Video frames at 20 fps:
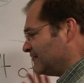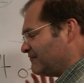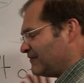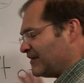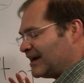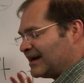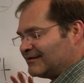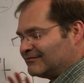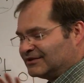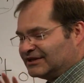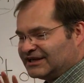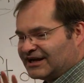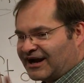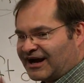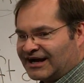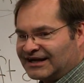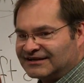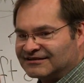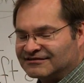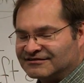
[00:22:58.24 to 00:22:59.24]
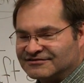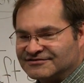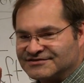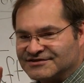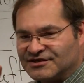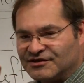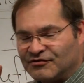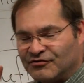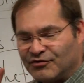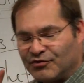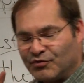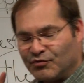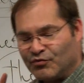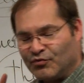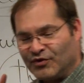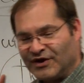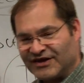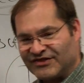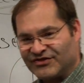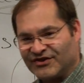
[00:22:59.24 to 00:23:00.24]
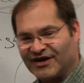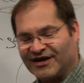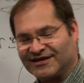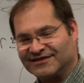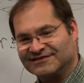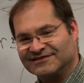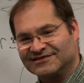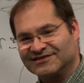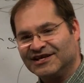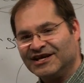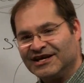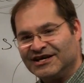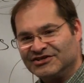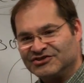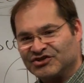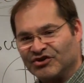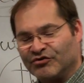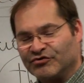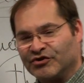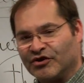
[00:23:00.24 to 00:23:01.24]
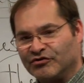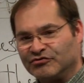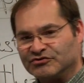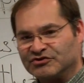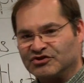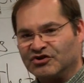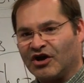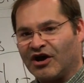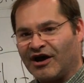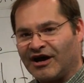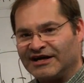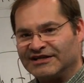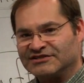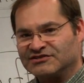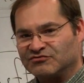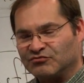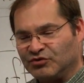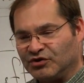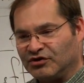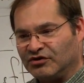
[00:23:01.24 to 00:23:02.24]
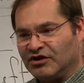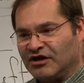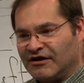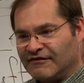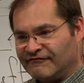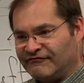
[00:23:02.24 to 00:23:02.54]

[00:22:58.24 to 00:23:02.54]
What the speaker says: the family idols with us. So those gods will